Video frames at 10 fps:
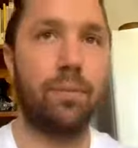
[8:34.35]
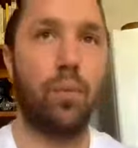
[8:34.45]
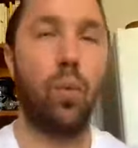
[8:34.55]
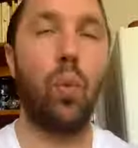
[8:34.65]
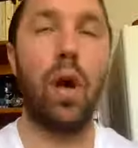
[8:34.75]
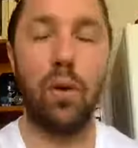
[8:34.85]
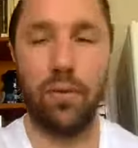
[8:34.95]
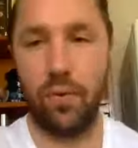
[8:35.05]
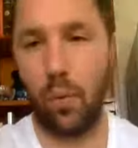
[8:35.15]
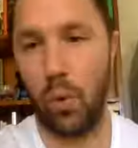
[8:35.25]

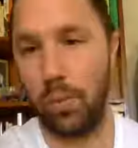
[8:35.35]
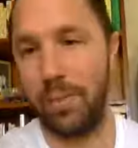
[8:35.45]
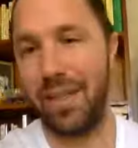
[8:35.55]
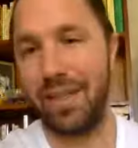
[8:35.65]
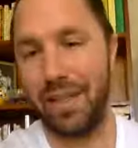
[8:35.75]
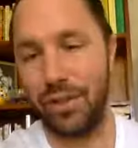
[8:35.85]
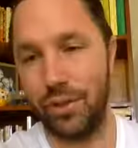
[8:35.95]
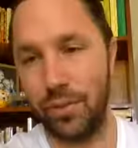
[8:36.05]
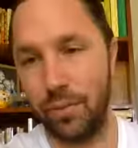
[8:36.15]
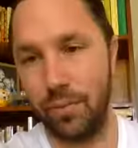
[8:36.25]
well-formed tissue.